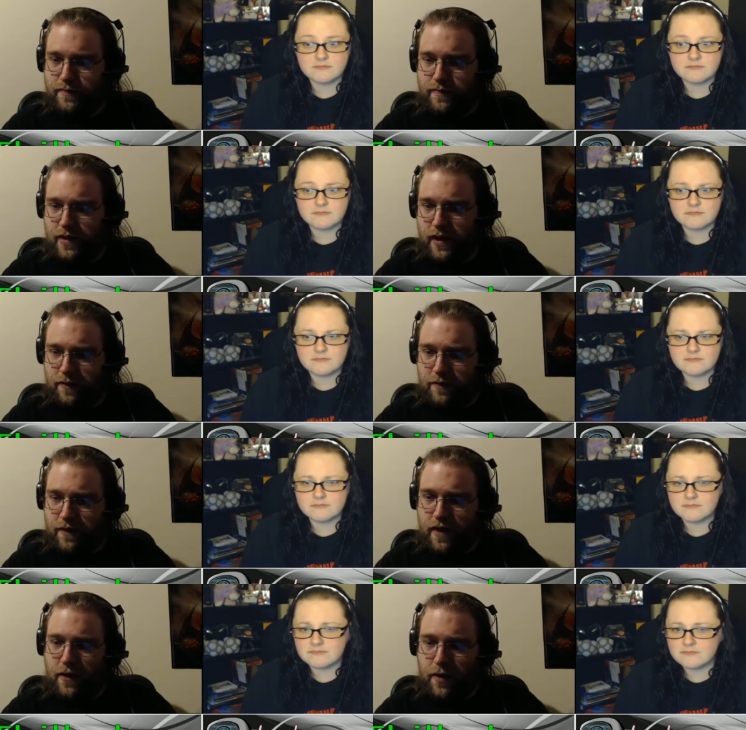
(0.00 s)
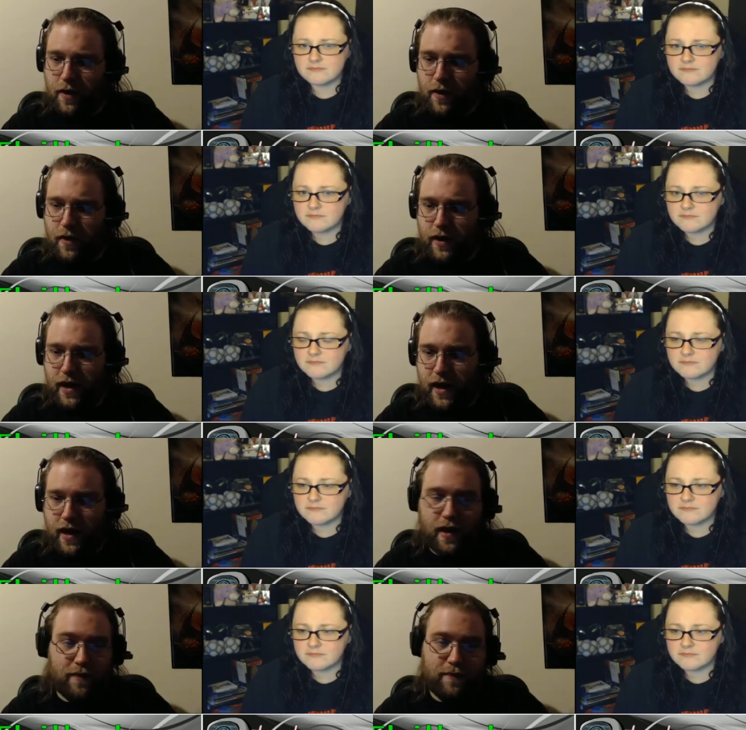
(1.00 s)
Speaker 1: well, C O R R E
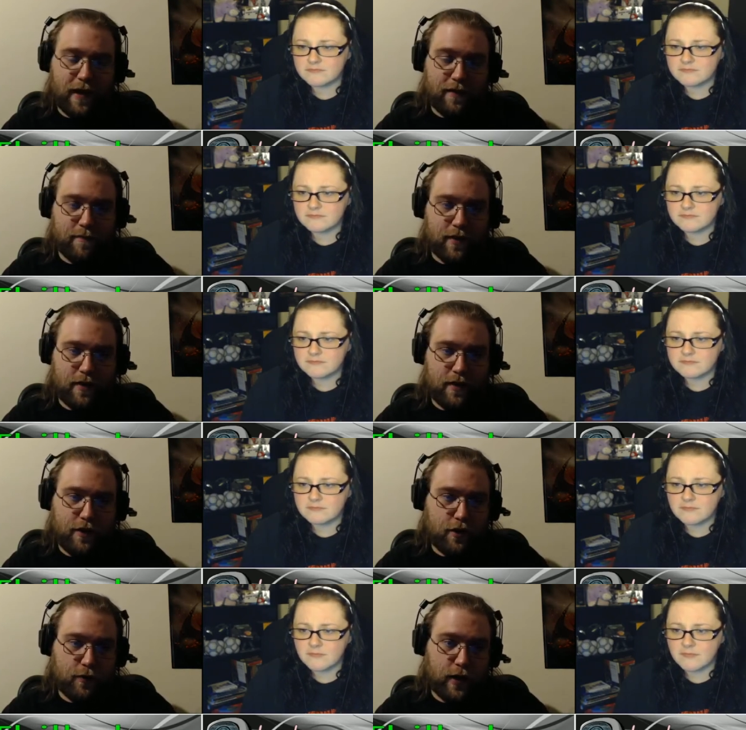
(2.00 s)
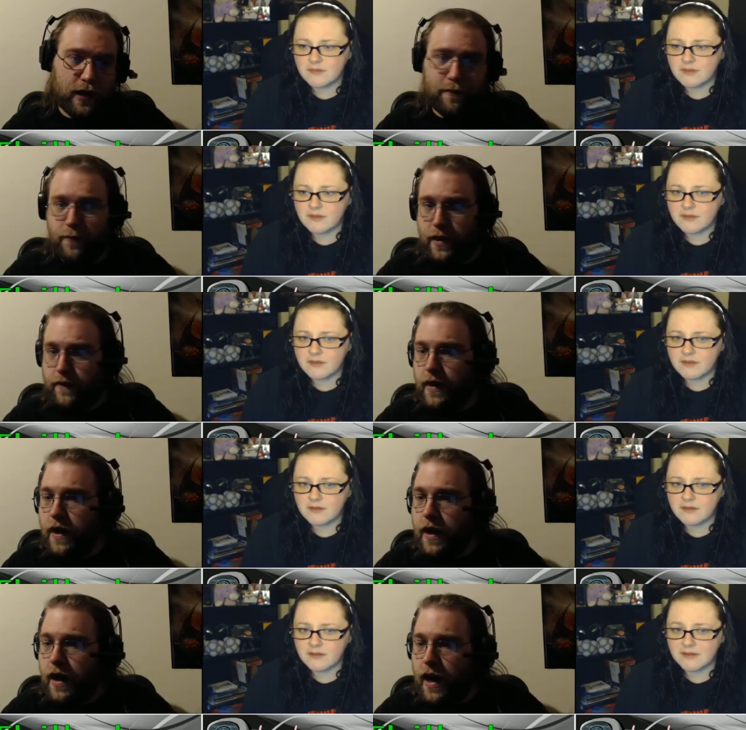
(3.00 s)
A, Correa, whatever,
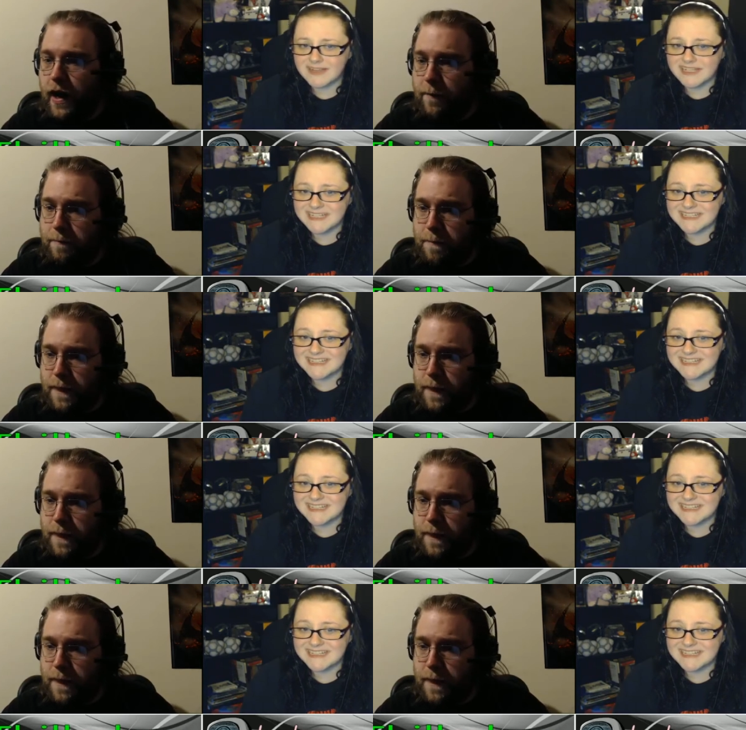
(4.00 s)
um,